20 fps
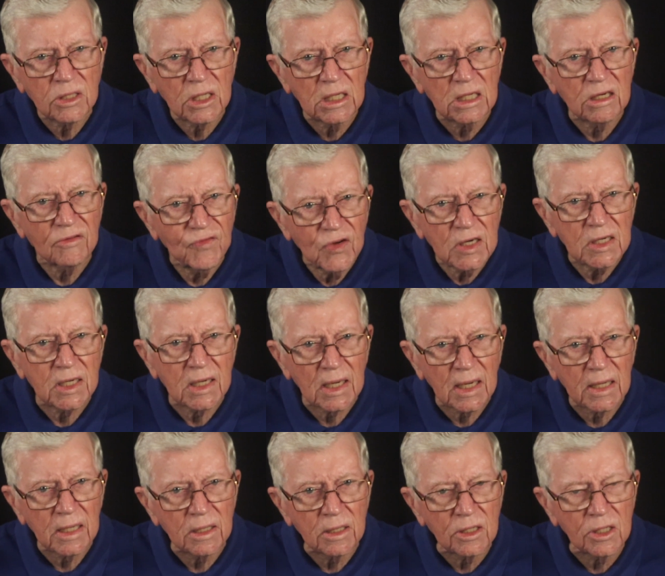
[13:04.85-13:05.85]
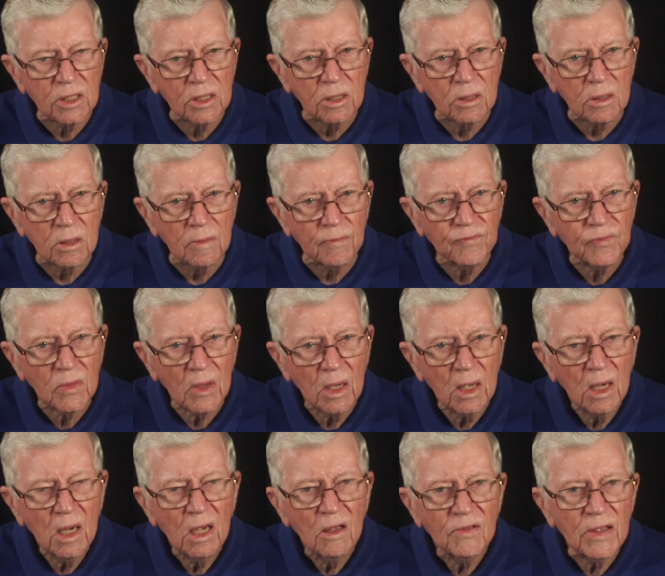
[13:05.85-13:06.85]
he's physically a Jew.
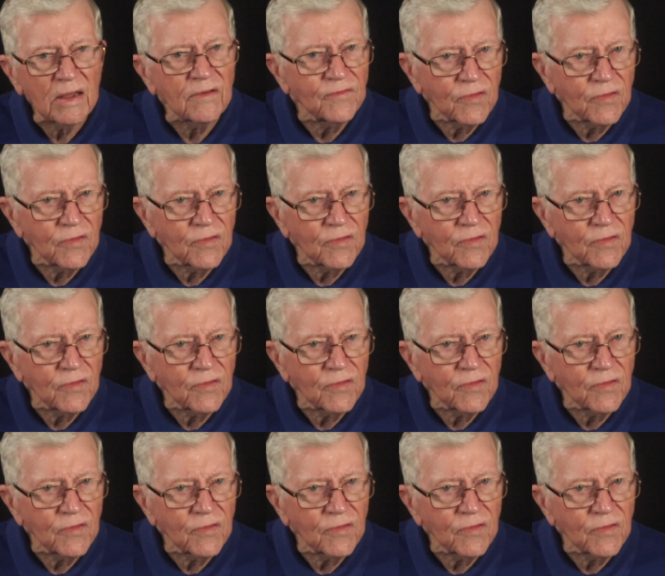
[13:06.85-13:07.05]
That